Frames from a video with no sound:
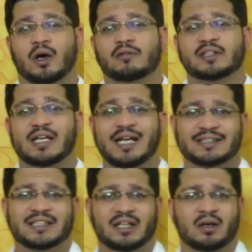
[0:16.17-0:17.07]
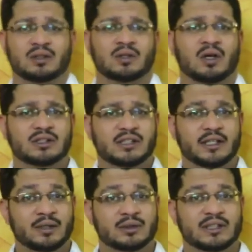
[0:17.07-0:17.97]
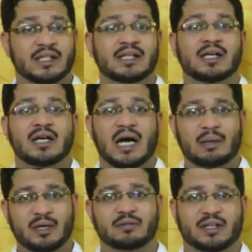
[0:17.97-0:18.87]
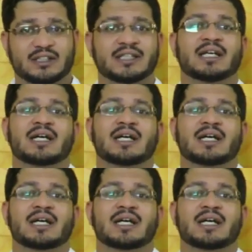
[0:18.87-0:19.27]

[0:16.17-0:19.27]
of the lecture on constitutional amendments.